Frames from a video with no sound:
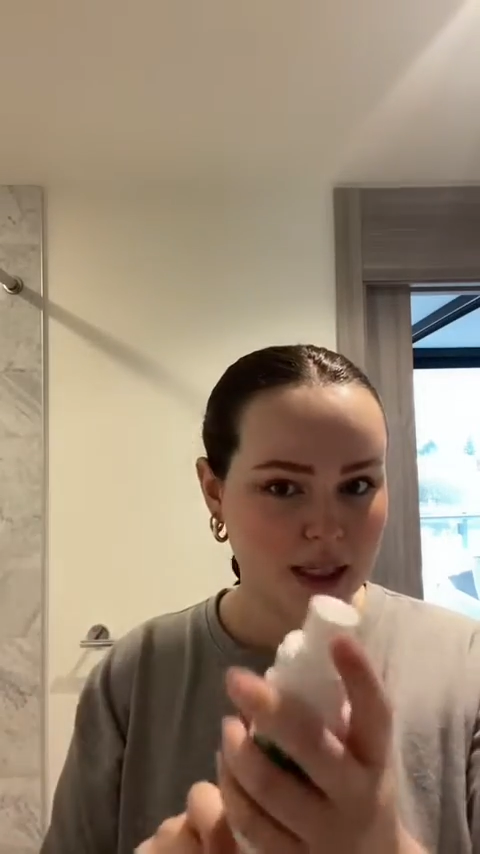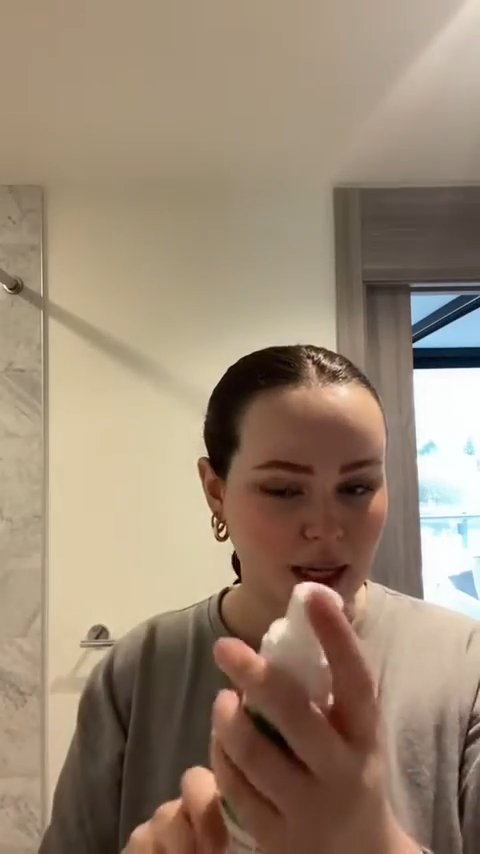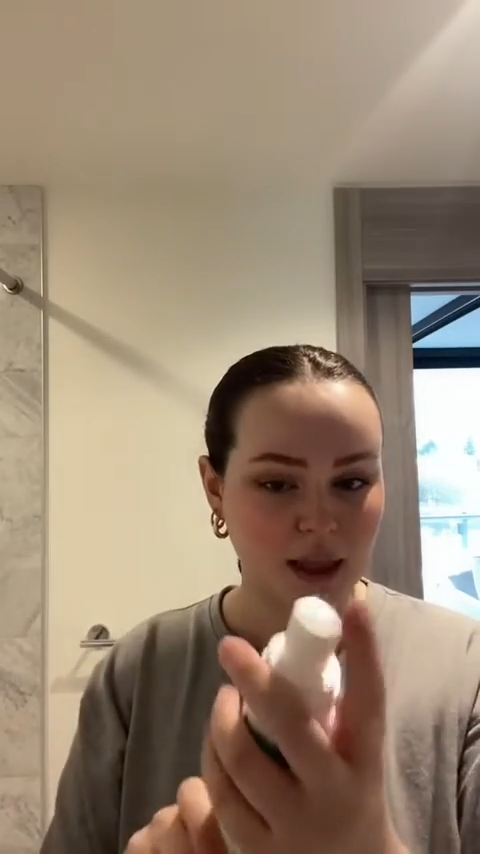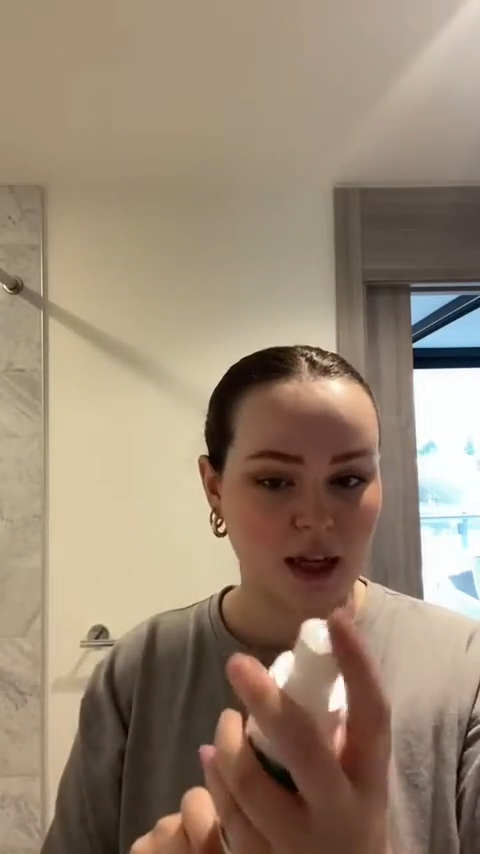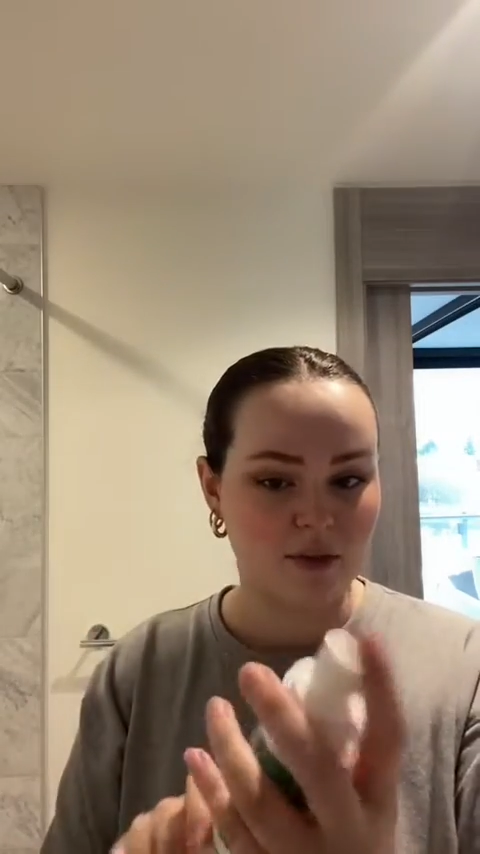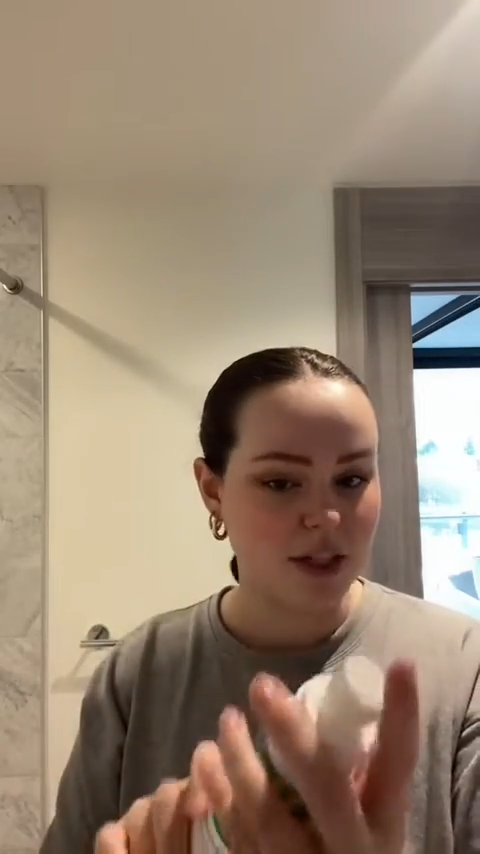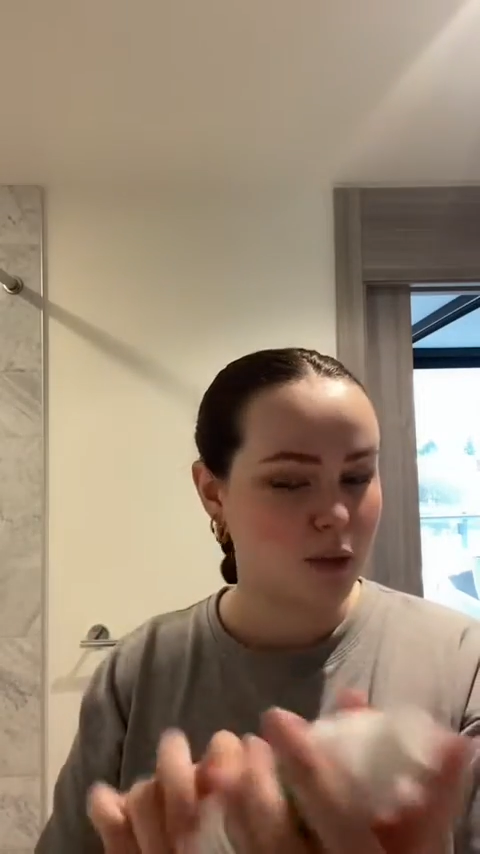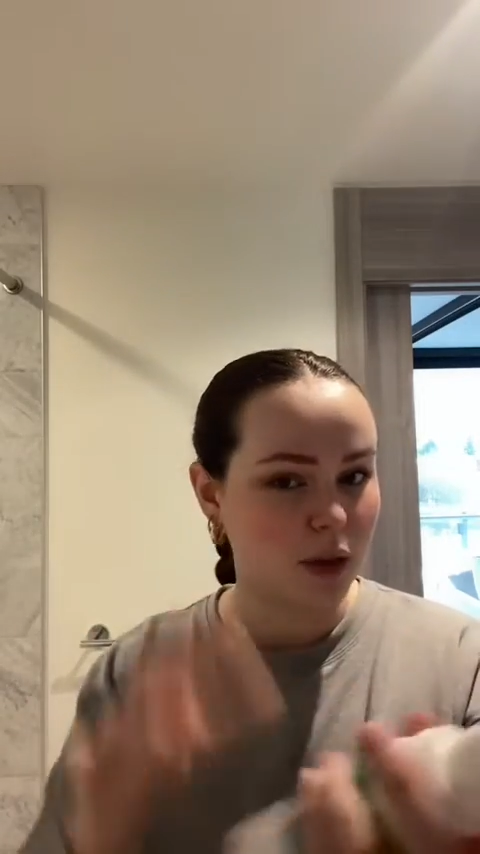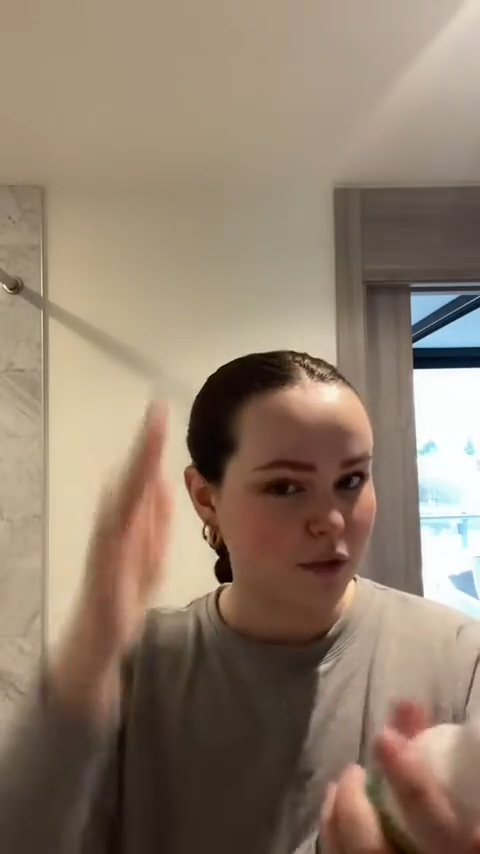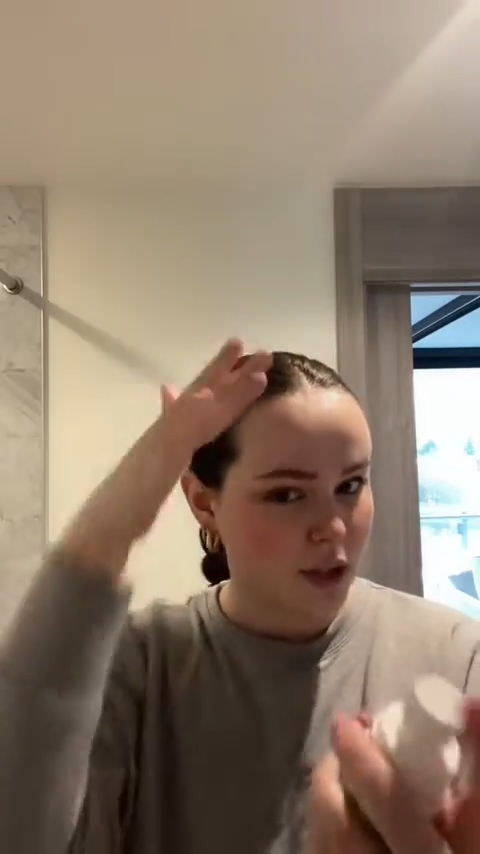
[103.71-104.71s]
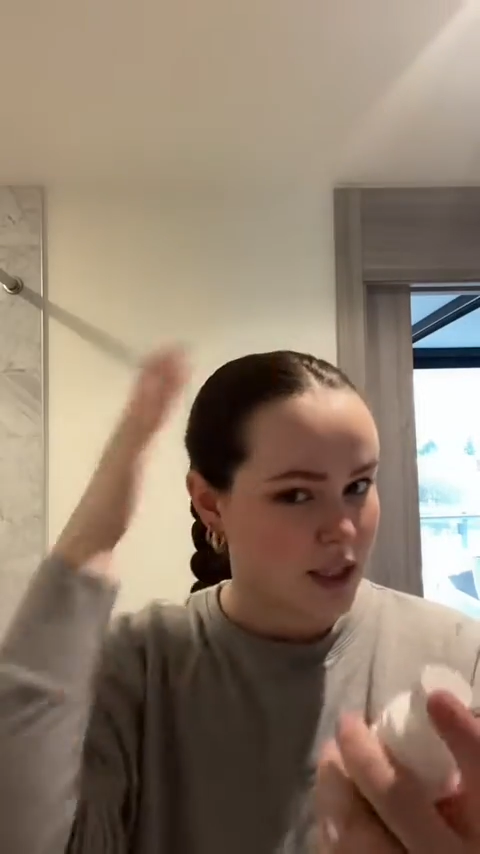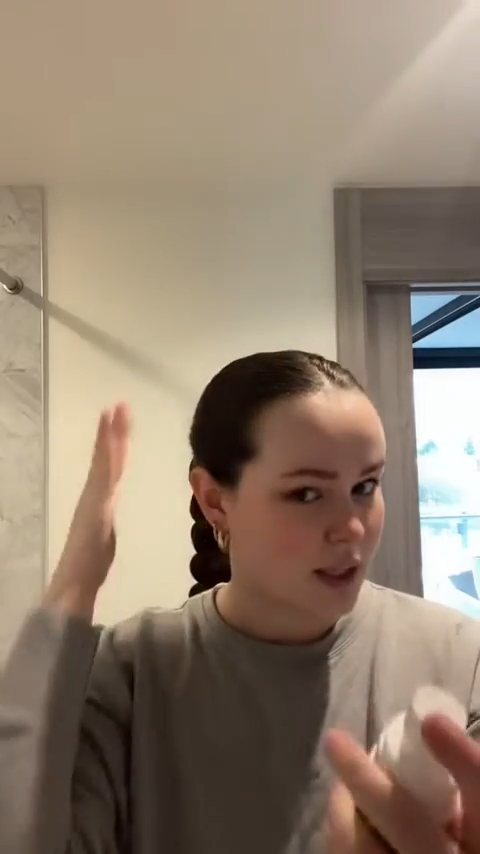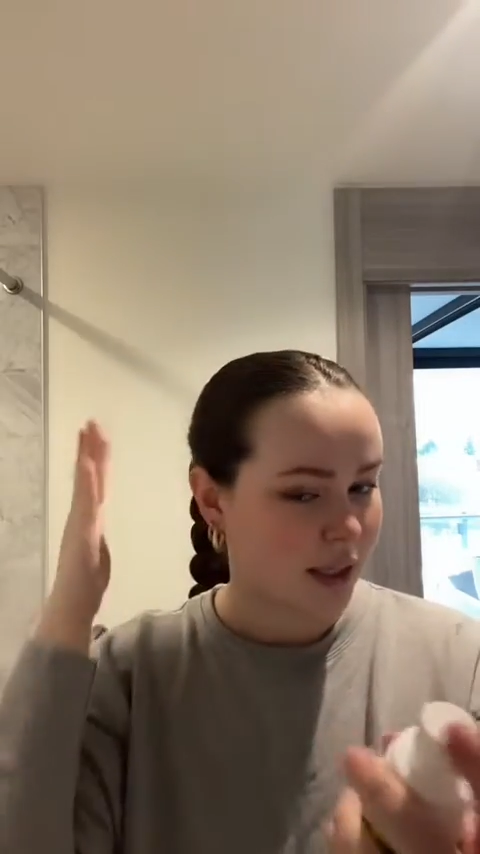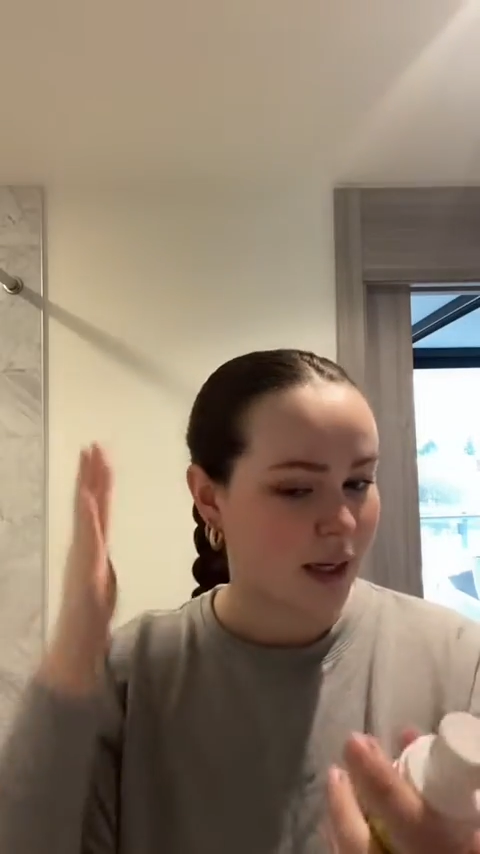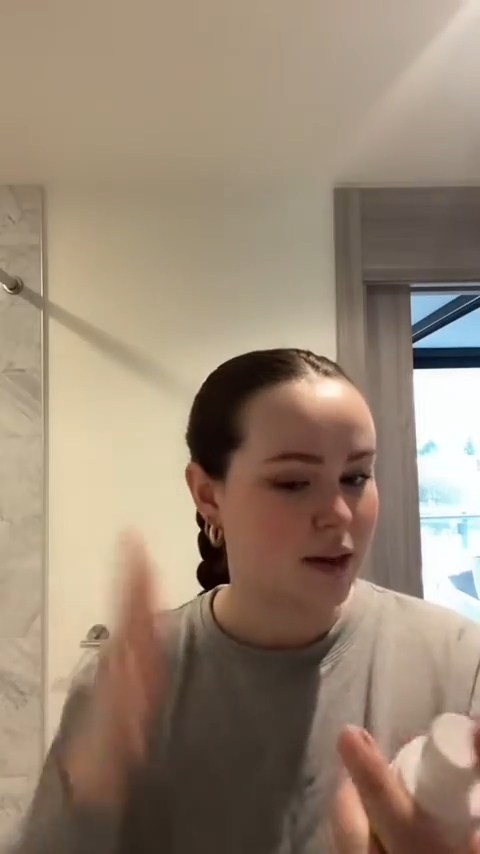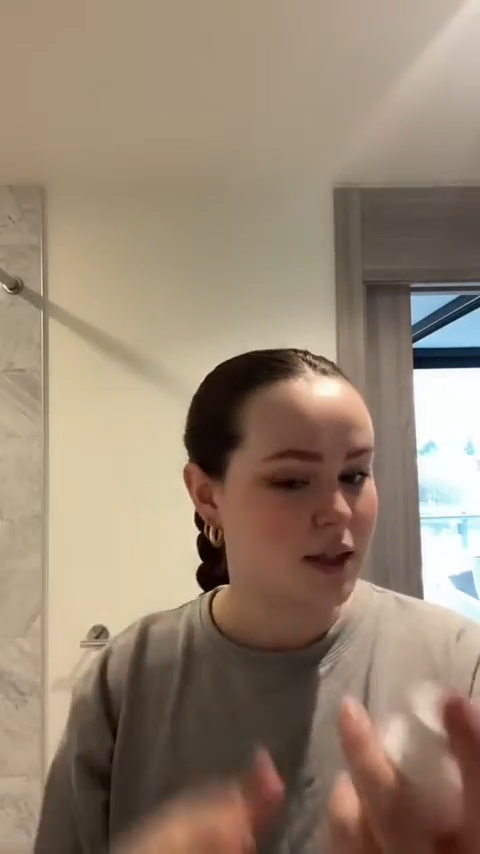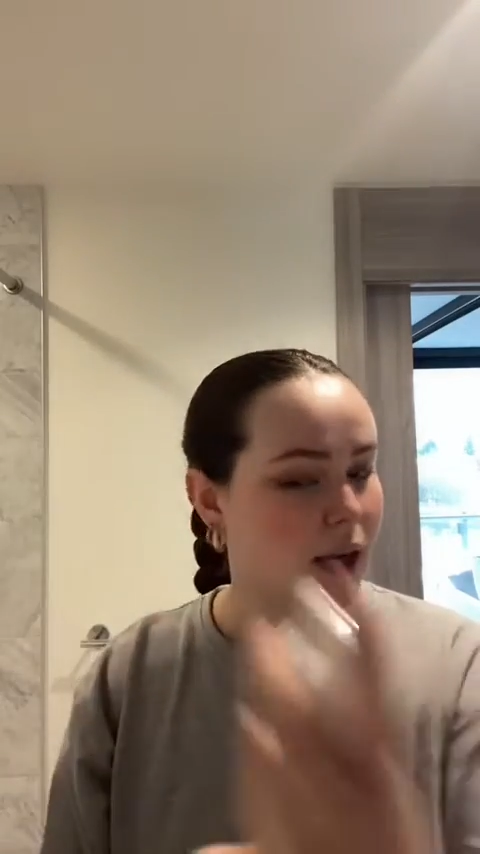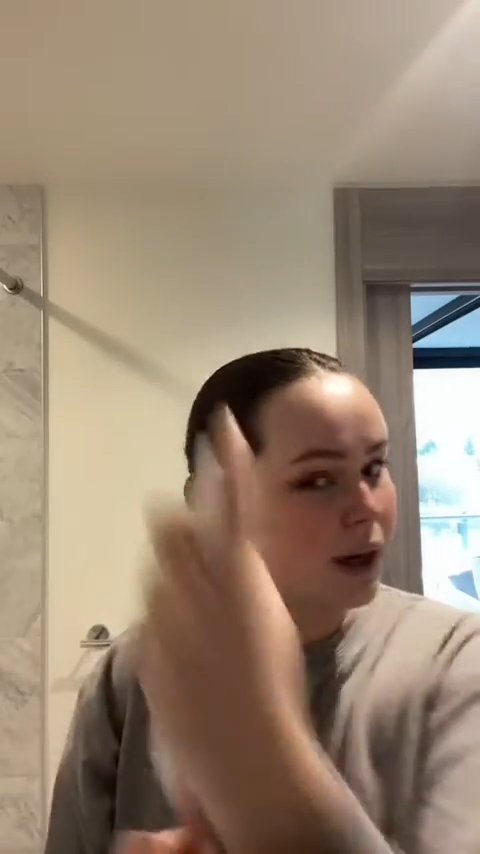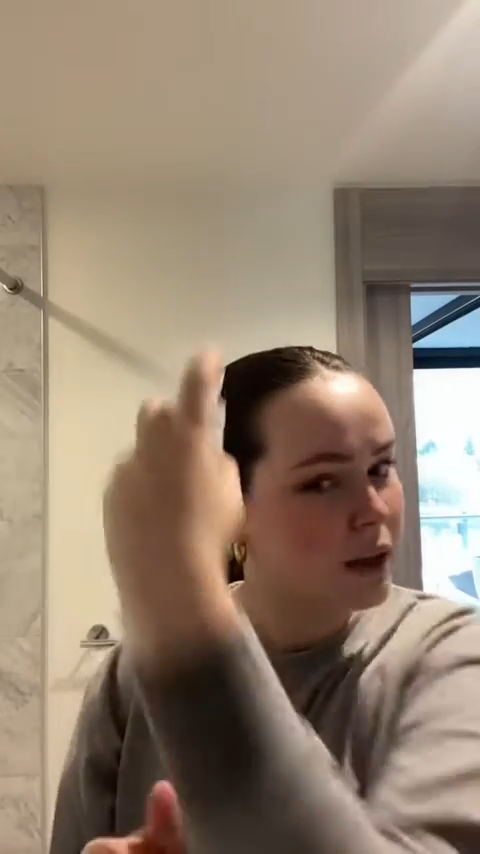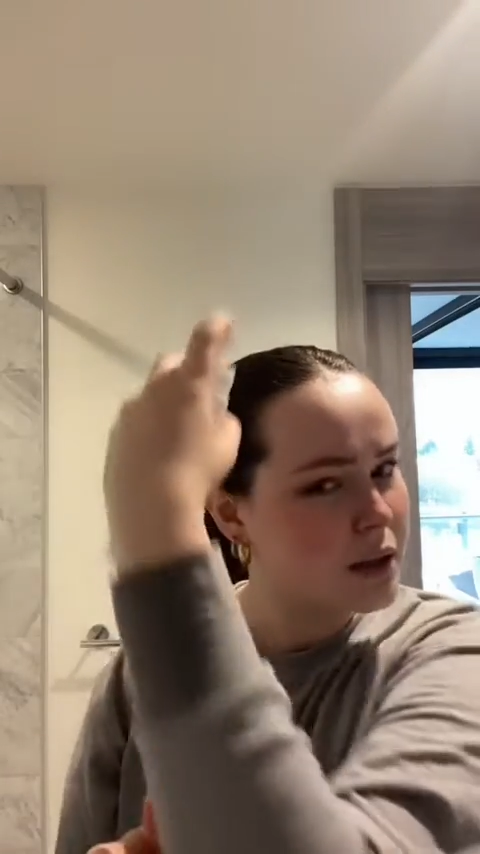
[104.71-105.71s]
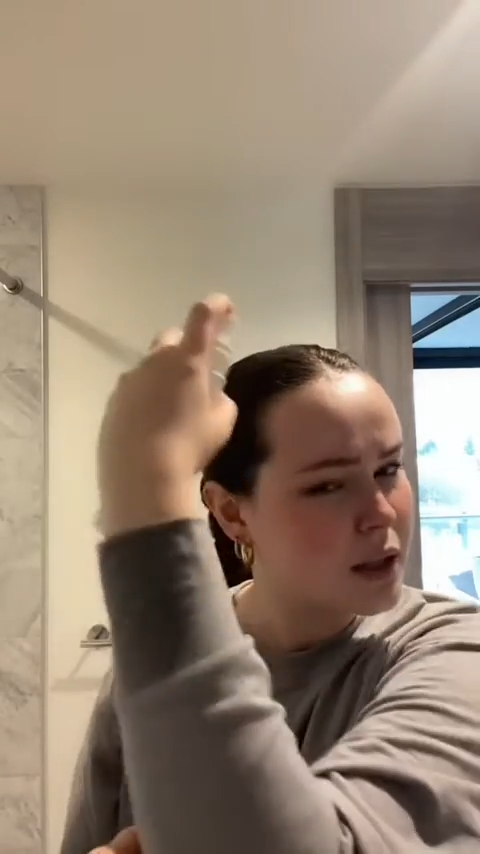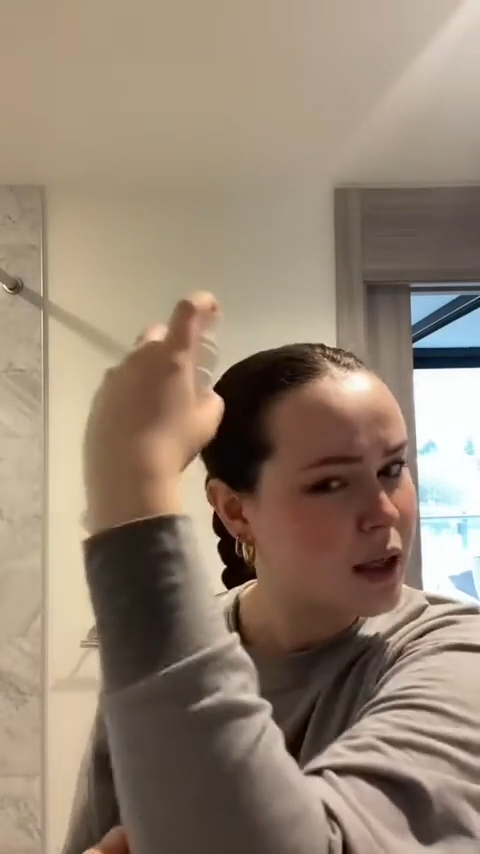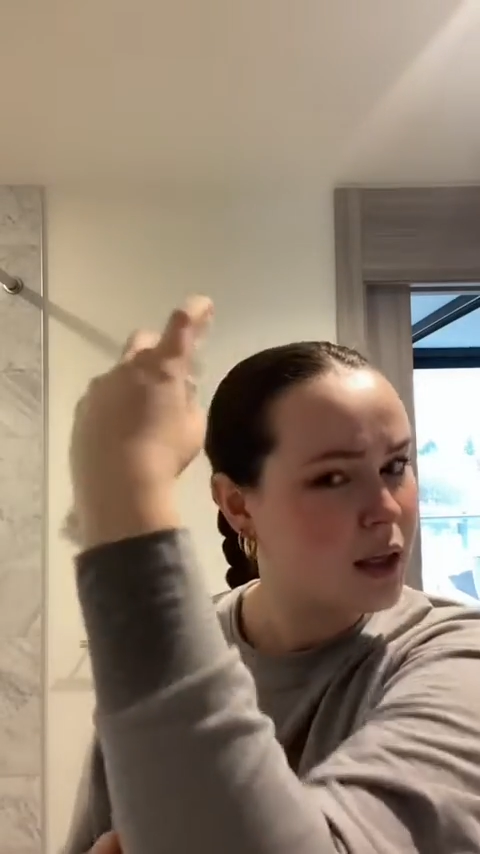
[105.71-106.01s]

I love this one for slick hairstyles.